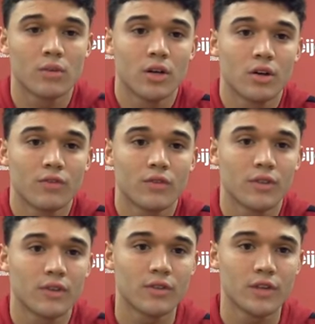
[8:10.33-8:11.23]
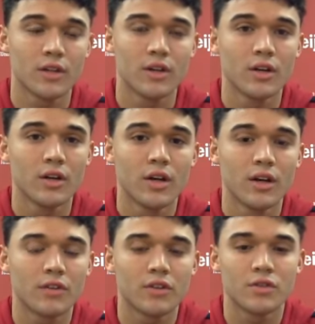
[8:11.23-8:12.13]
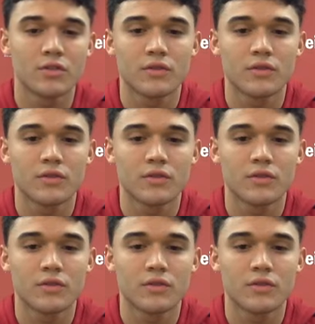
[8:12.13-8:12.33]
You know, if he shoots